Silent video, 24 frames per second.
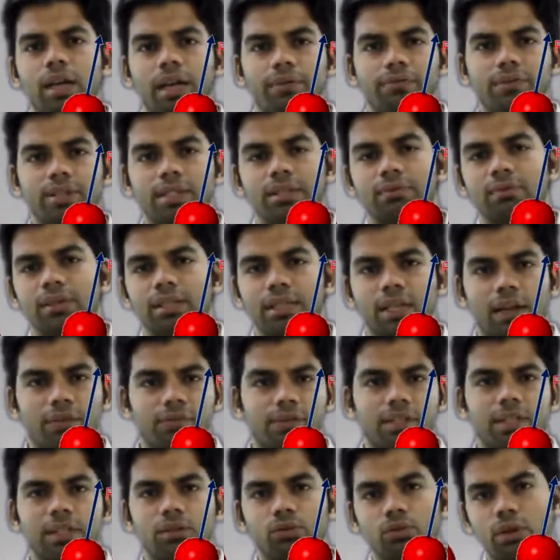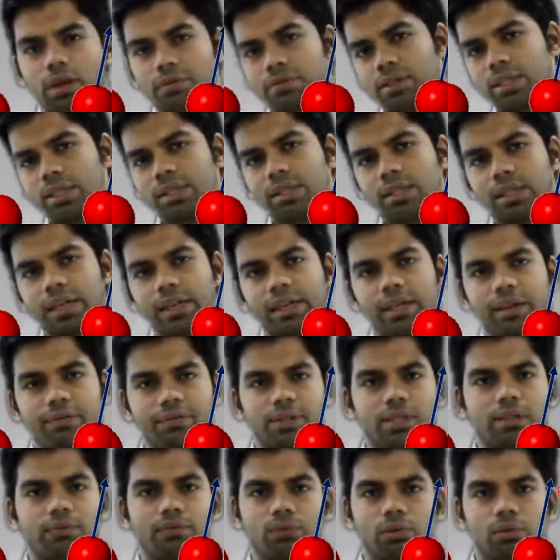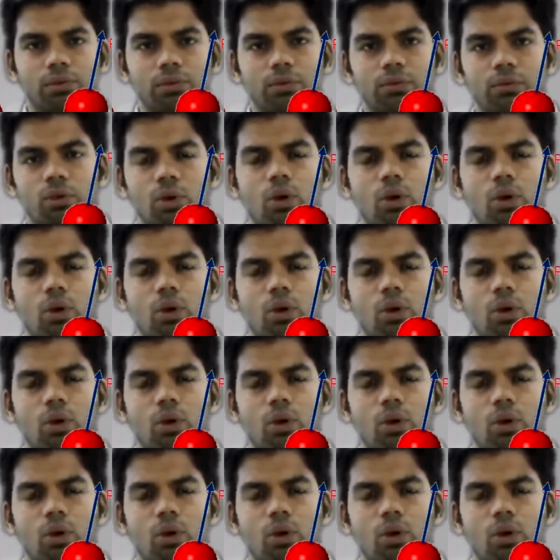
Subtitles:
Fc1, Fc2, Fc3 and Fc4.